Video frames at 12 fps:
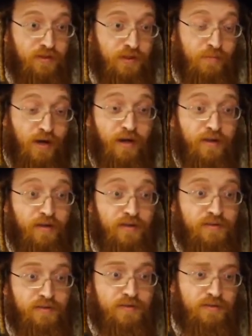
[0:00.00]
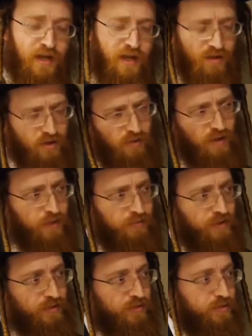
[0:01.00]
goodbye is, yeah, go, I
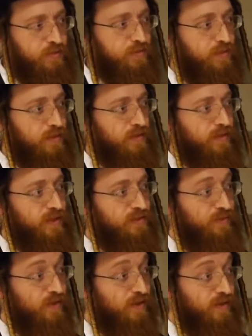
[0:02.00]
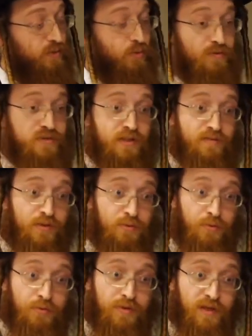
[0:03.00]
don't need you, and that's fine. And all of a sudden, after
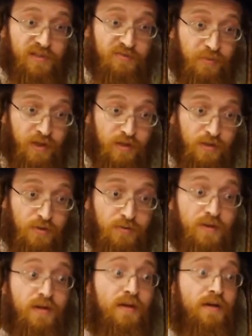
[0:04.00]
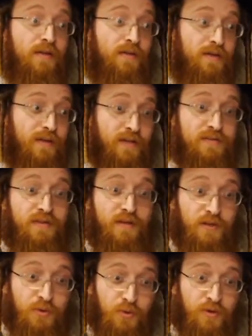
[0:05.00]
2 or 3 days of being alone, they're
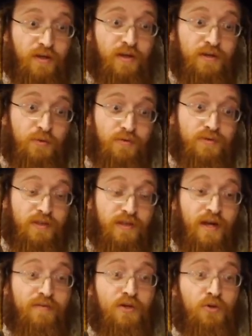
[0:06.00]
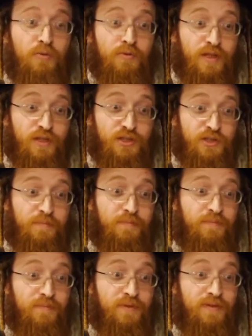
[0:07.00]
texting and talking, and all of a sudden they're having a normal
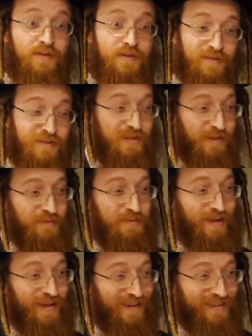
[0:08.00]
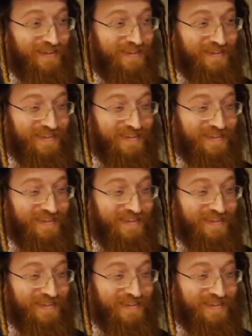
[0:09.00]
relationship until he comes back.